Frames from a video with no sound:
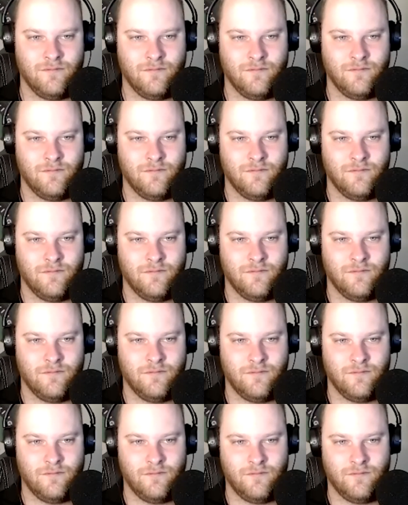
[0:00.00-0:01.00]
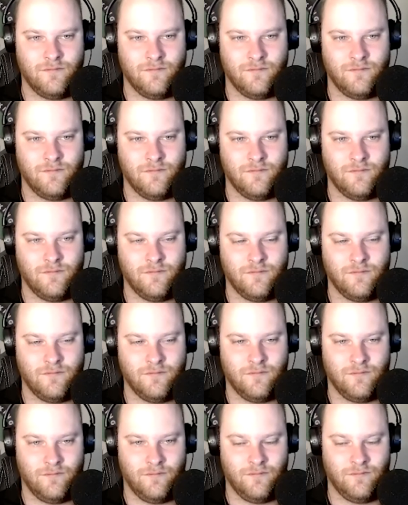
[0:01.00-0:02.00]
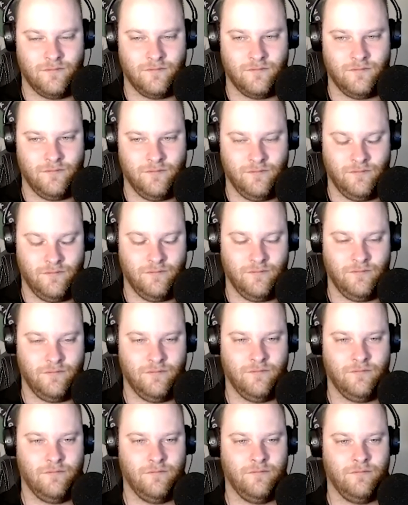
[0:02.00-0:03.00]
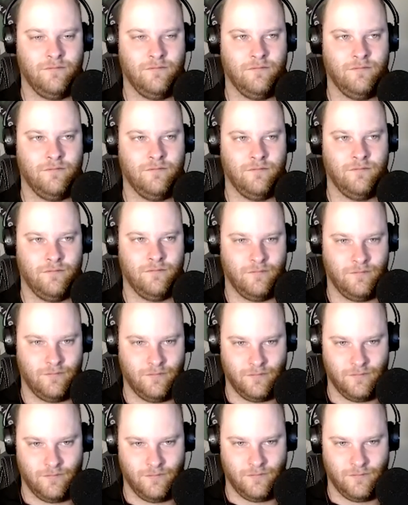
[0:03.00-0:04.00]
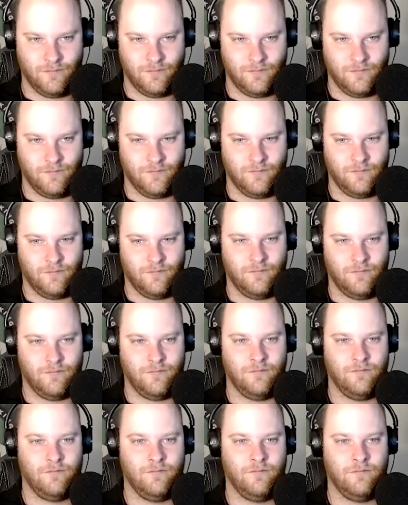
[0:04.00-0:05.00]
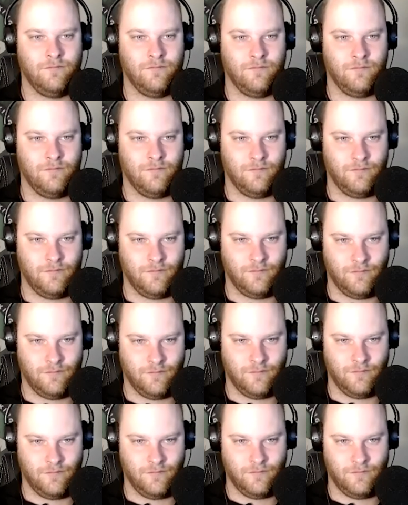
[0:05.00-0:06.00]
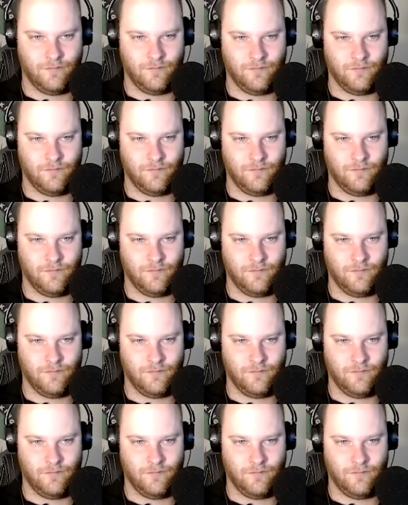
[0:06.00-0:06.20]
(not speaking)